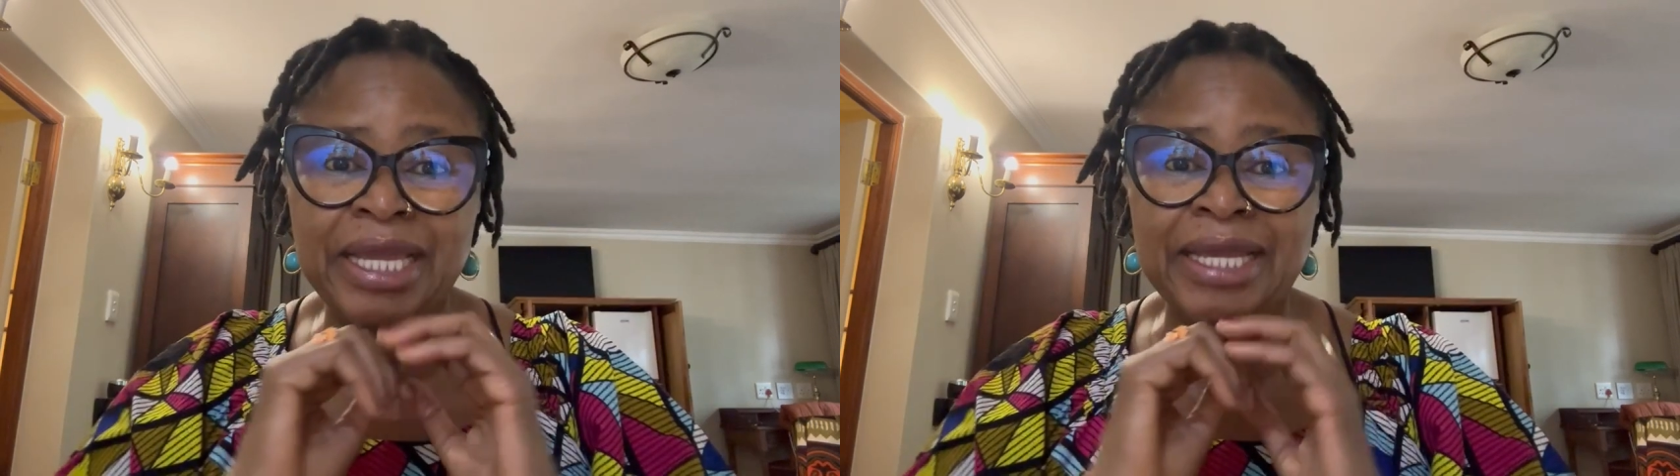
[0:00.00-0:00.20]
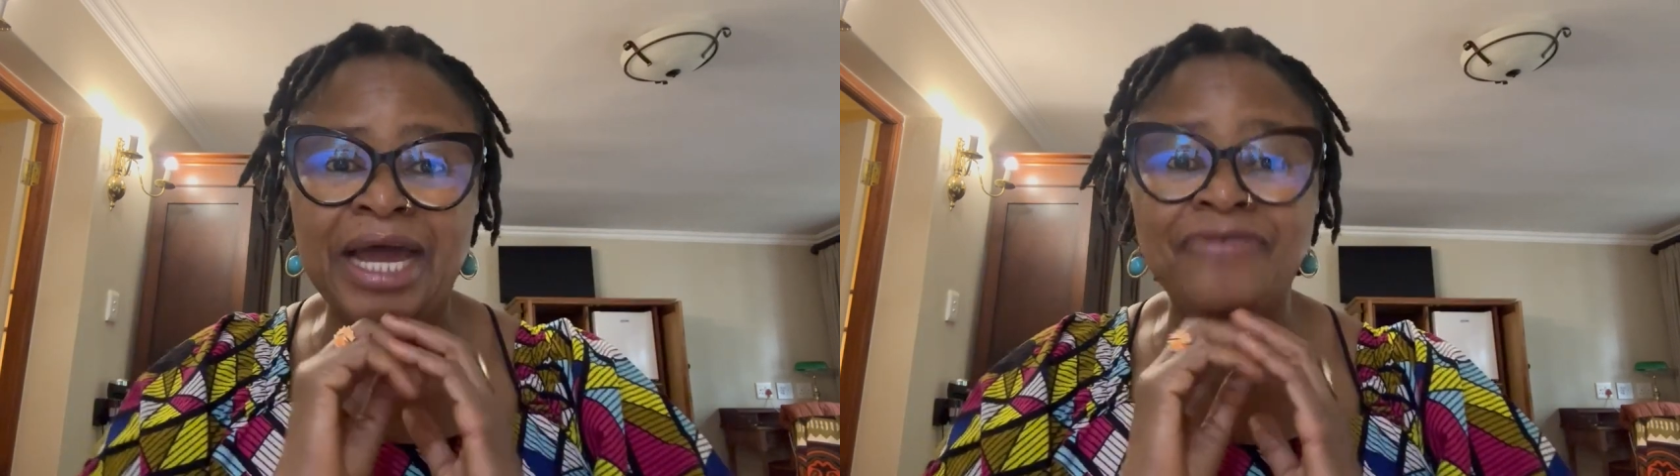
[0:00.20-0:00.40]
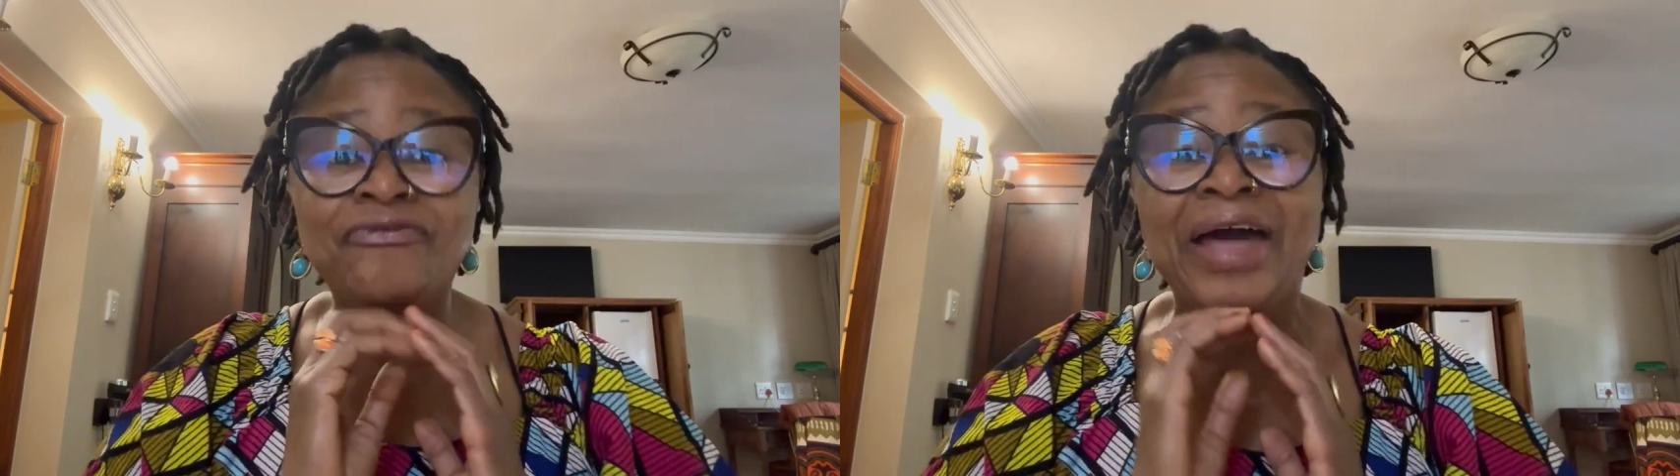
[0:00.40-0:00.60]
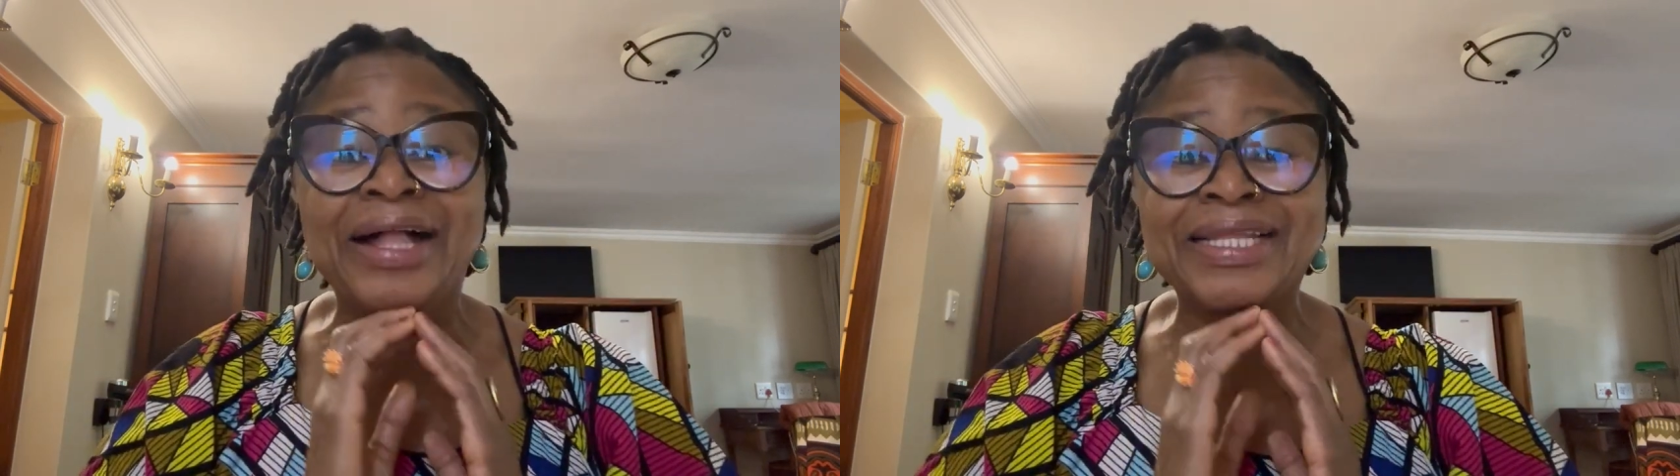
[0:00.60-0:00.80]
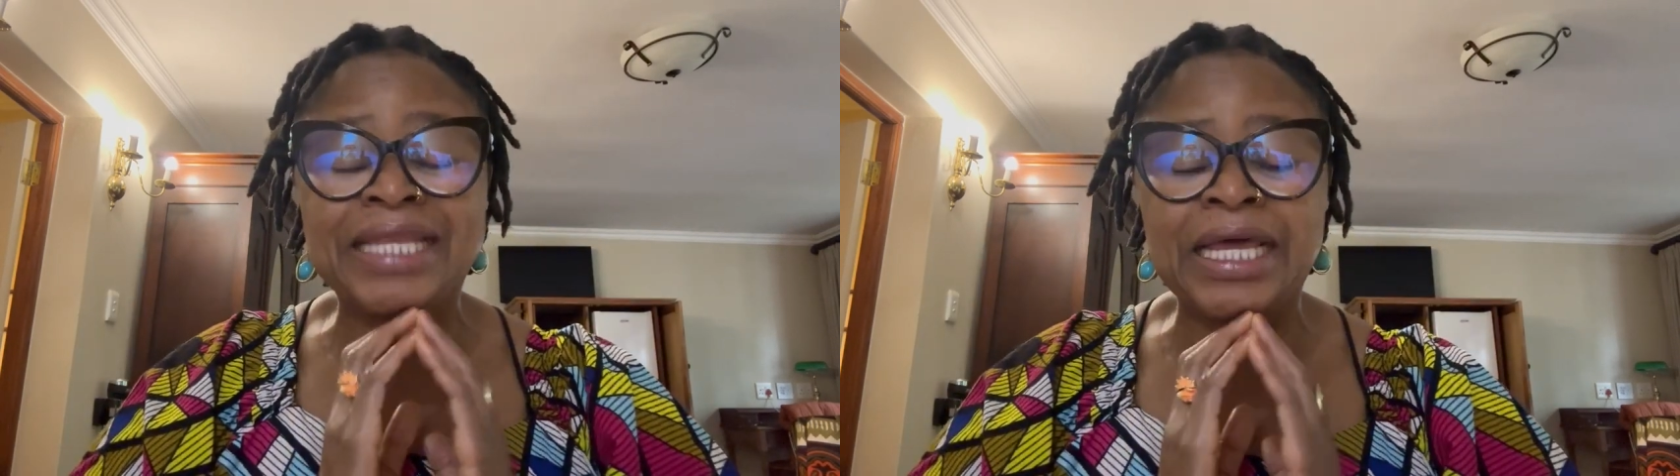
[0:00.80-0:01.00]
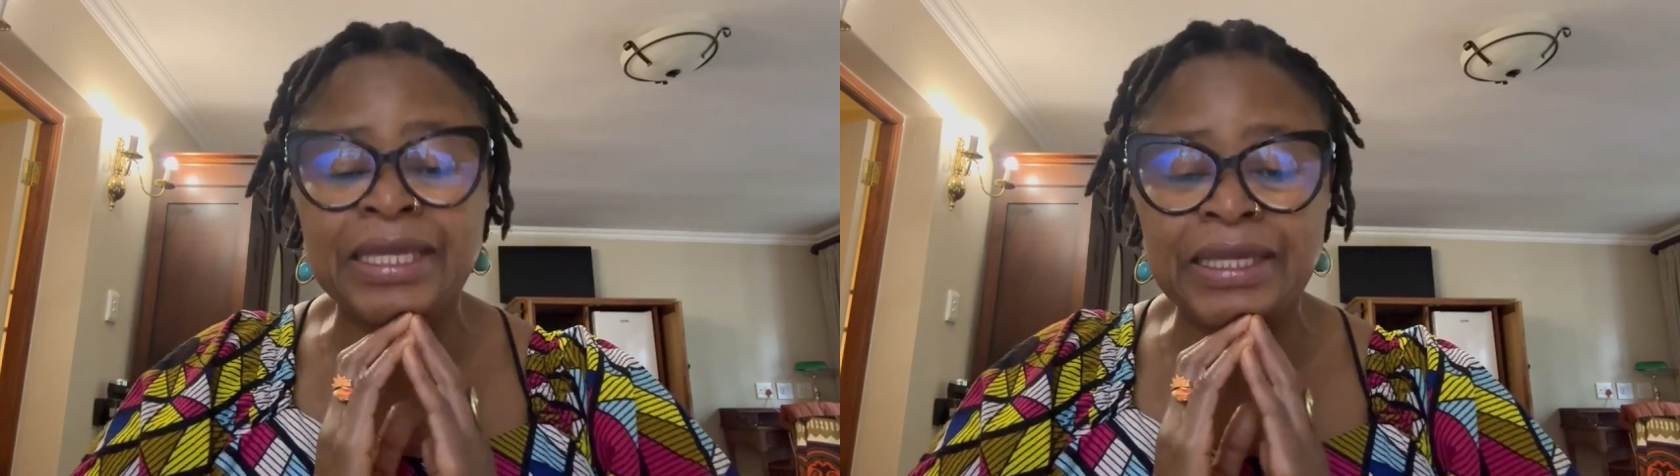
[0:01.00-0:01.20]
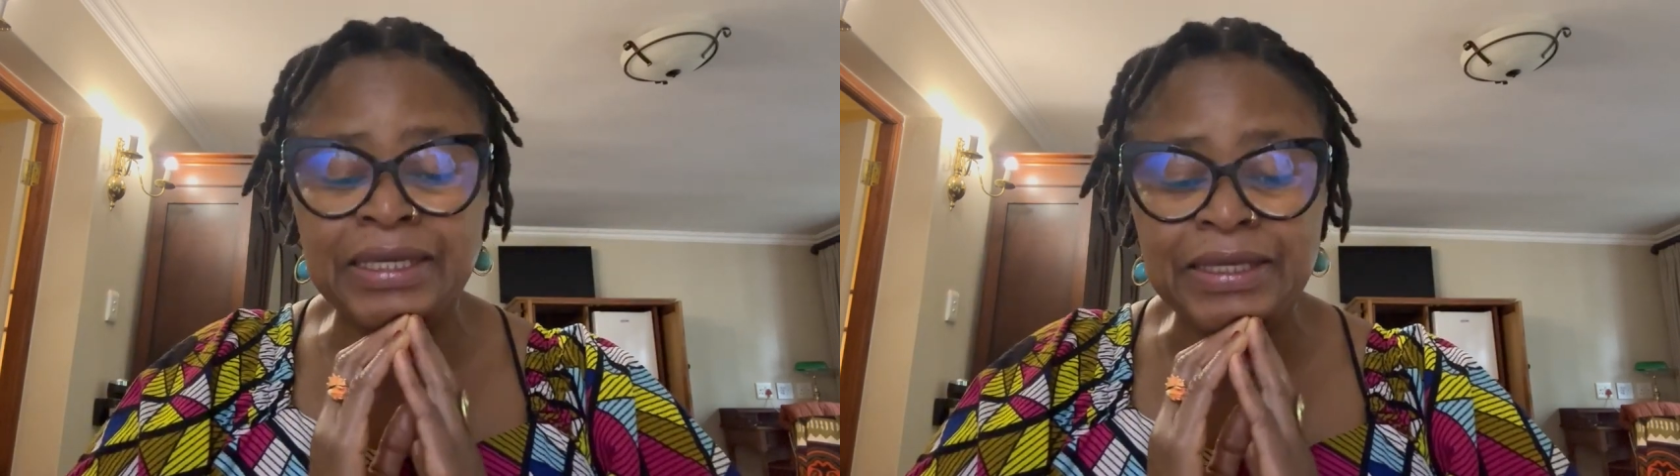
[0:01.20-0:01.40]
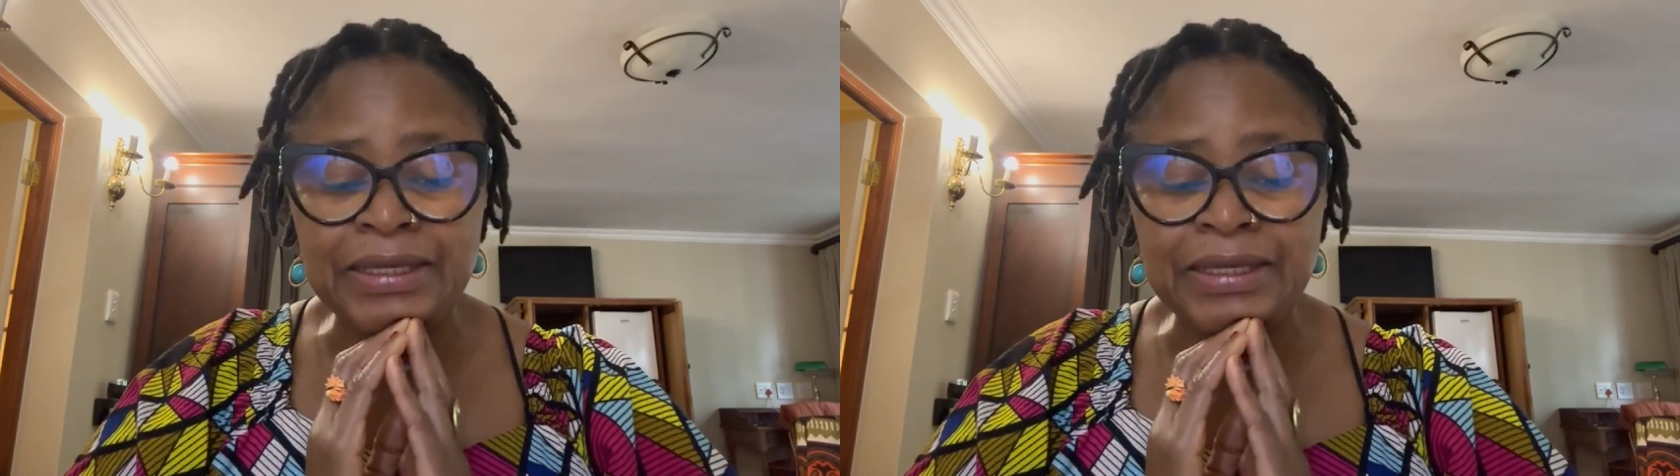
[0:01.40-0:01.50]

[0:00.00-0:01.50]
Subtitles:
and I felt like,